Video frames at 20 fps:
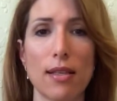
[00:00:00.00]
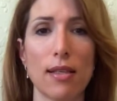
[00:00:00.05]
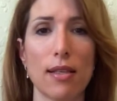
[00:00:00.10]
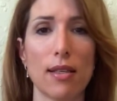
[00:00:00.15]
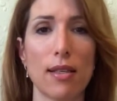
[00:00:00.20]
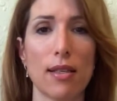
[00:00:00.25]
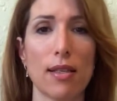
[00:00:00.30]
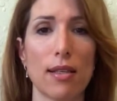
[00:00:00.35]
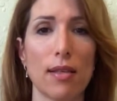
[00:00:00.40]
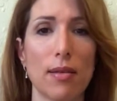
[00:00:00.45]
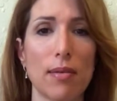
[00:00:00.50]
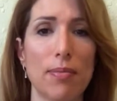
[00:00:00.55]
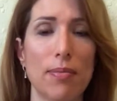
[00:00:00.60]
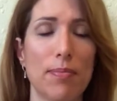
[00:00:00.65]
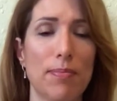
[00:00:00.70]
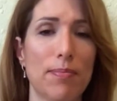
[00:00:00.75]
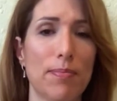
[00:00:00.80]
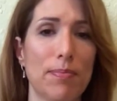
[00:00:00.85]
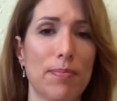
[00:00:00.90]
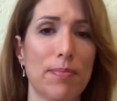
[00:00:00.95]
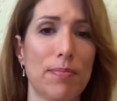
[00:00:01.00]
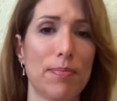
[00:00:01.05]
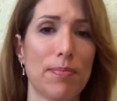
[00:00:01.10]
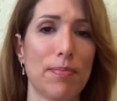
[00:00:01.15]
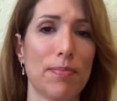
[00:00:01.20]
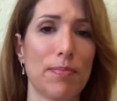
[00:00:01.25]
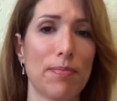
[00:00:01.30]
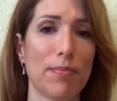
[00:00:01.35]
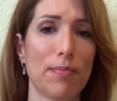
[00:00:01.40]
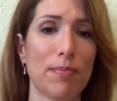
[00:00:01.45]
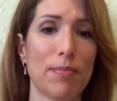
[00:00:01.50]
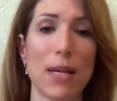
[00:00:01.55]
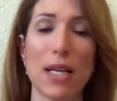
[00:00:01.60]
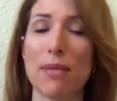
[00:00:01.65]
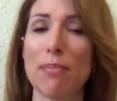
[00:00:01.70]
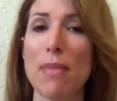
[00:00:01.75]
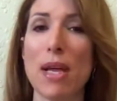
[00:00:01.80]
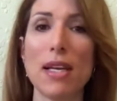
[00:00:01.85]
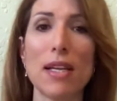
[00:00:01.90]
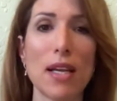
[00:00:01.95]
uh,
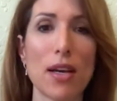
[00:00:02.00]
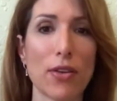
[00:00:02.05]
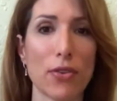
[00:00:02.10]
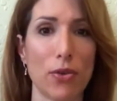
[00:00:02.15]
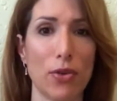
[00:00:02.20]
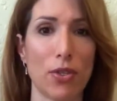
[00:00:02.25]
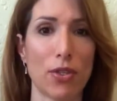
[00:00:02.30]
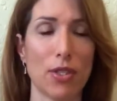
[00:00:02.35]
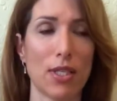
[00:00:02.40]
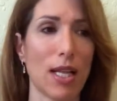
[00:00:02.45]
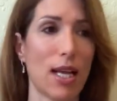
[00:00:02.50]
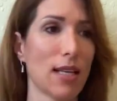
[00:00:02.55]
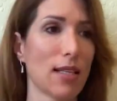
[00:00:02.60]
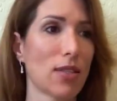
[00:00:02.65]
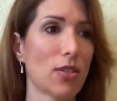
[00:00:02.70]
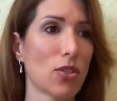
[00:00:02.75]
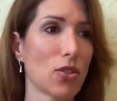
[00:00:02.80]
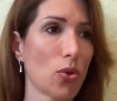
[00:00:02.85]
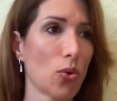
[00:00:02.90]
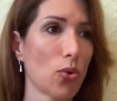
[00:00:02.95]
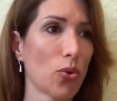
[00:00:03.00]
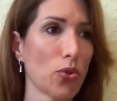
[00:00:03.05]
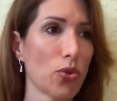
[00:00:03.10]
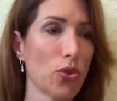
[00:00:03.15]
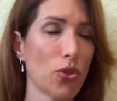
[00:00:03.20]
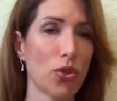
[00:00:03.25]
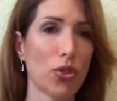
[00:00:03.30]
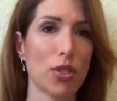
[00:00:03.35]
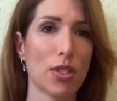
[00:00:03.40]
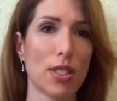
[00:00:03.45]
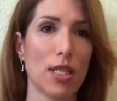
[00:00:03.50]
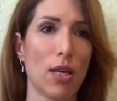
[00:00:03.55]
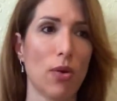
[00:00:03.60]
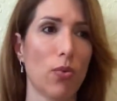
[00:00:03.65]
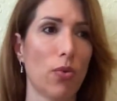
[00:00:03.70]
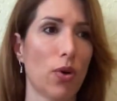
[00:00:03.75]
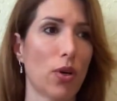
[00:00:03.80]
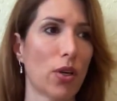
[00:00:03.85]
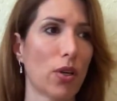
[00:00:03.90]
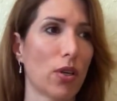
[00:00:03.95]
but many others like the soldiers they
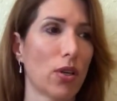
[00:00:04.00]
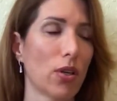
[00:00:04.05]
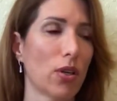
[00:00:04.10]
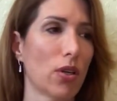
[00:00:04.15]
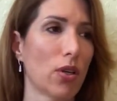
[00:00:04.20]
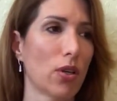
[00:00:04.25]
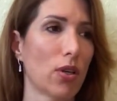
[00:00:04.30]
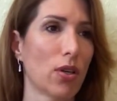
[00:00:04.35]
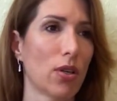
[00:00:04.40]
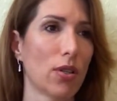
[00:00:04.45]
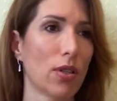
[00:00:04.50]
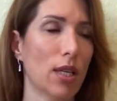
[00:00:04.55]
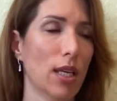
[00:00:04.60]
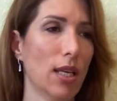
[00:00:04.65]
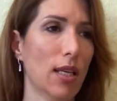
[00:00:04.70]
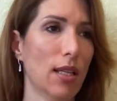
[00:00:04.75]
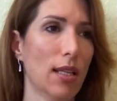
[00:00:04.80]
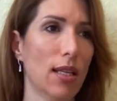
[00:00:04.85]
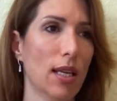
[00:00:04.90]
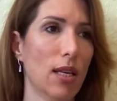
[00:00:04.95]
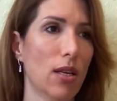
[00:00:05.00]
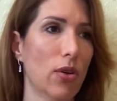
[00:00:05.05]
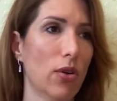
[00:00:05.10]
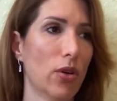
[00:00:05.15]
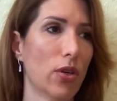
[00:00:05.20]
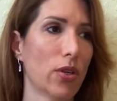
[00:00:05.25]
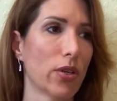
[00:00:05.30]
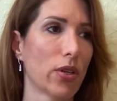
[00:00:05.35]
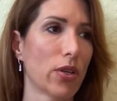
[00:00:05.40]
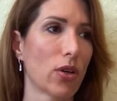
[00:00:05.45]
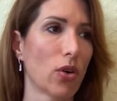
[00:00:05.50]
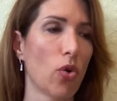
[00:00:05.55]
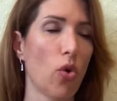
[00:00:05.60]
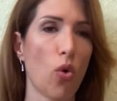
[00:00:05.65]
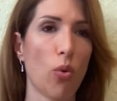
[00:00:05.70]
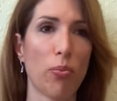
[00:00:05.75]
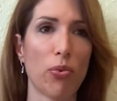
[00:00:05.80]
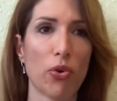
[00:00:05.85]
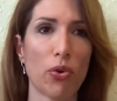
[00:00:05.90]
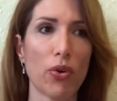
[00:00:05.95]
work uh, they they learn uh,
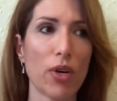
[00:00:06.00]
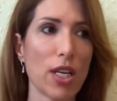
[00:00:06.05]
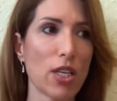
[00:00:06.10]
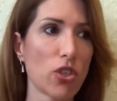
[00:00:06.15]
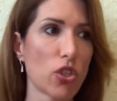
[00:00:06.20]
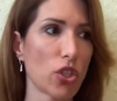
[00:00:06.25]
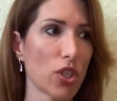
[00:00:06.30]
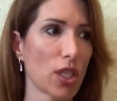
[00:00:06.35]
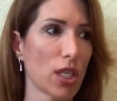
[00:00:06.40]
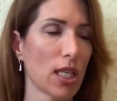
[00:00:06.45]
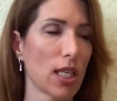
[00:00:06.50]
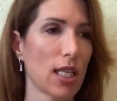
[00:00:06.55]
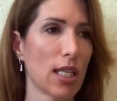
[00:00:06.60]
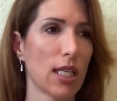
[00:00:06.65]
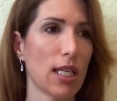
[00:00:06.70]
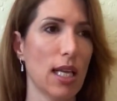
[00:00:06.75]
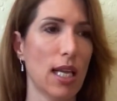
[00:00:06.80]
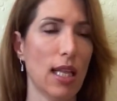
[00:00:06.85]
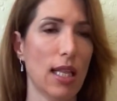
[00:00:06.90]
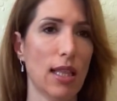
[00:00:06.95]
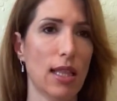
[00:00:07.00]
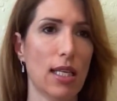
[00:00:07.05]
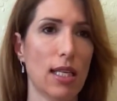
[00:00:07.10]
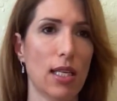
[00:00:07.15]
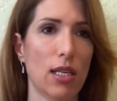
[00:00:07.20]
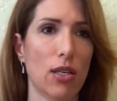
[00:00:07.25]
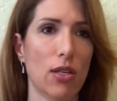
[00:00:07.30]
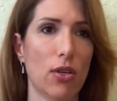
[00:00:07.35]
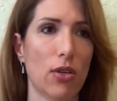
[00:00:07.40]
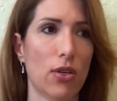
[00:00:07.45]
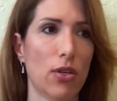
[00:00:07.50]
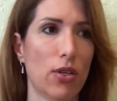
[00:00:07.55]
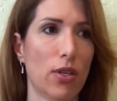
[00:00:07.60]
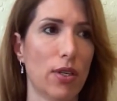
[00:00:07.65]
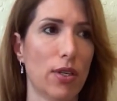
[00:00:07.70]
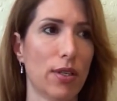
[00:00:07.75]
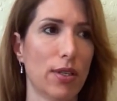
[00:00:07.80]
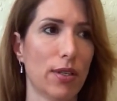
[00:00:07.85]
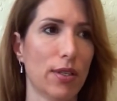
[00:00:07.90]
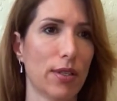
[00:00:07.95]
cooperation and they
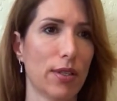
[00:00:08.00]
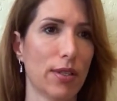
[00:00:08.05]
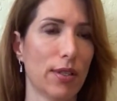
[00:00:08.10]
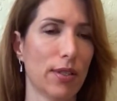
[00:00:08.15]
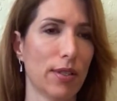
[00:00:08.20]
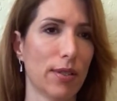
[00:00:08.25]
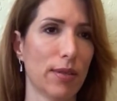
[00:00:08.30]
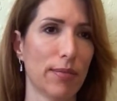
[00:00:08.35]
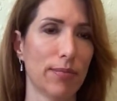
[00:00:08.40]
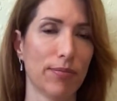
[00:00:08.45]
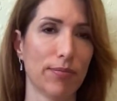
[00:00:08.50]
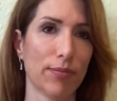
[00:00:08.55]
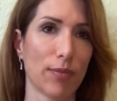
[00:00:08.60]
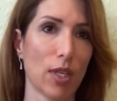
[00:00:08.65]
learn um,